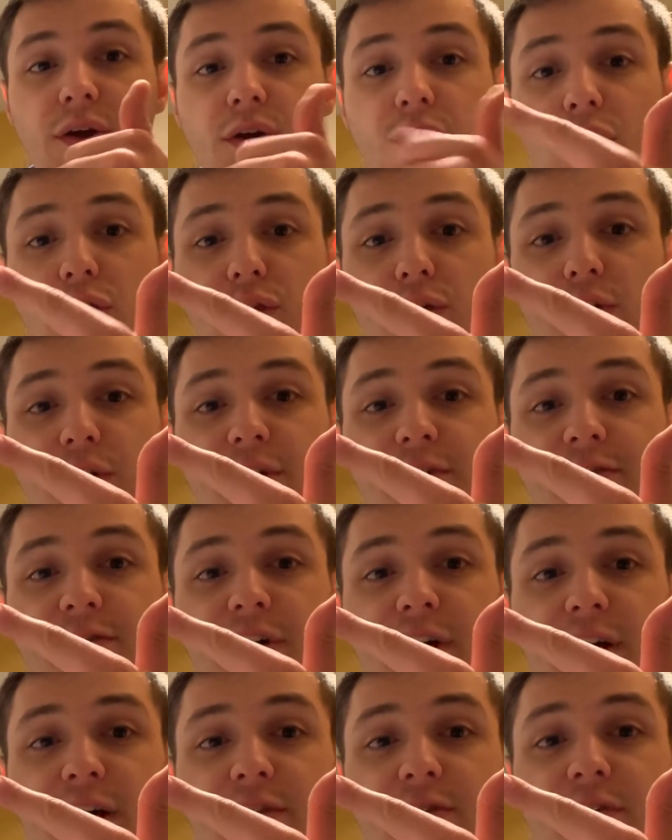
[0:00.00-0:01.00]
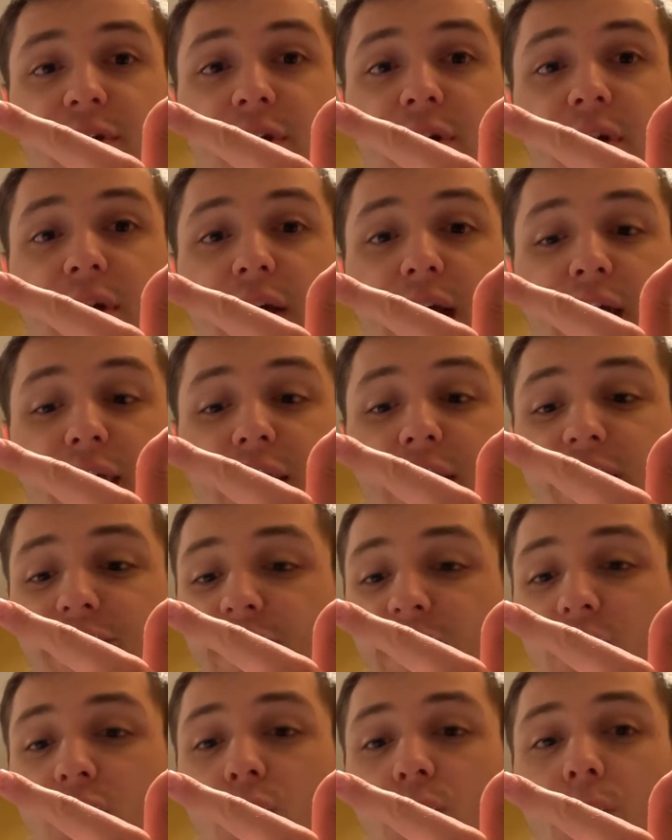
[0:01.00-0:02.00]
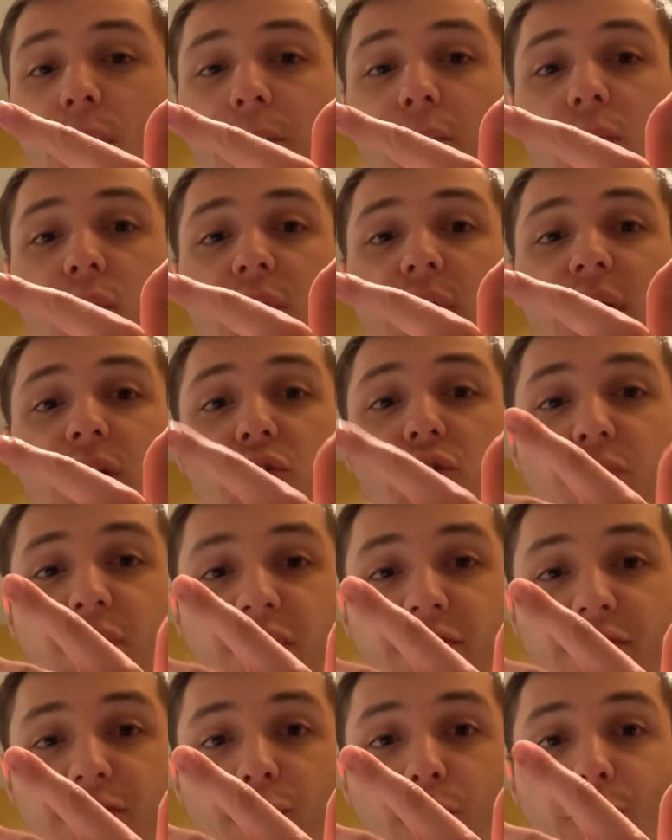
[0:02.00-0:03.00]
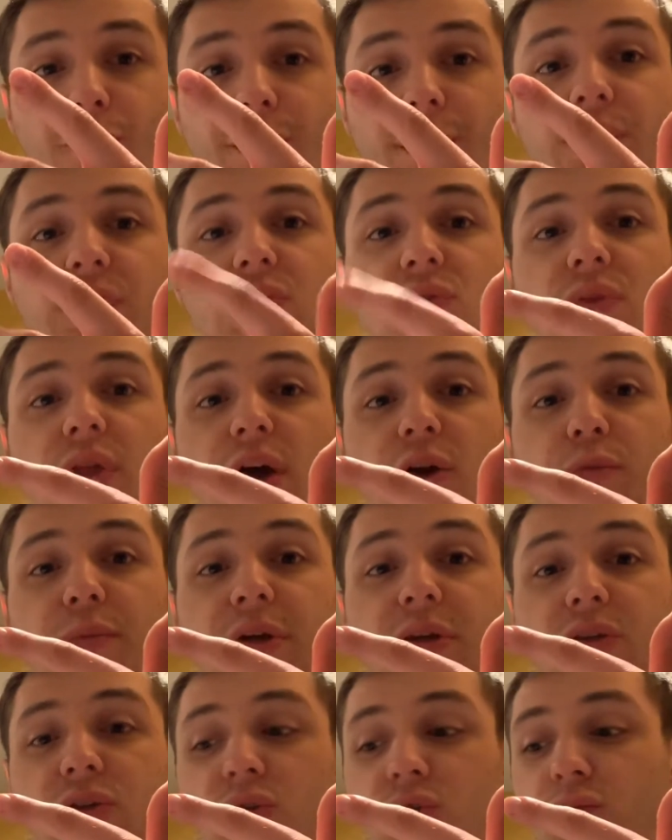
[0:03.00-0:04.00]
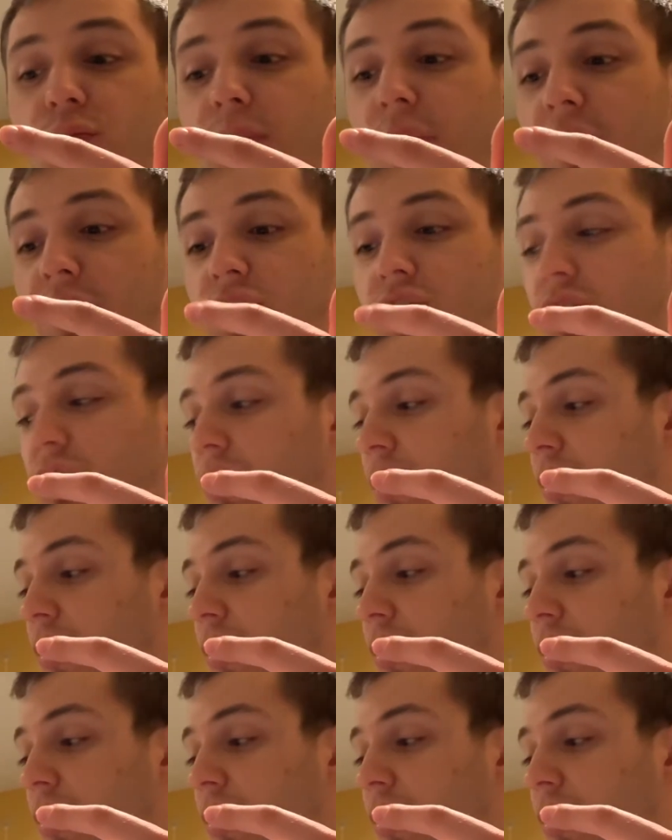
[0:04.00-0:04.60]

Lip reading: 35, and then if I go one more, it'll be 40, so that'll be too much.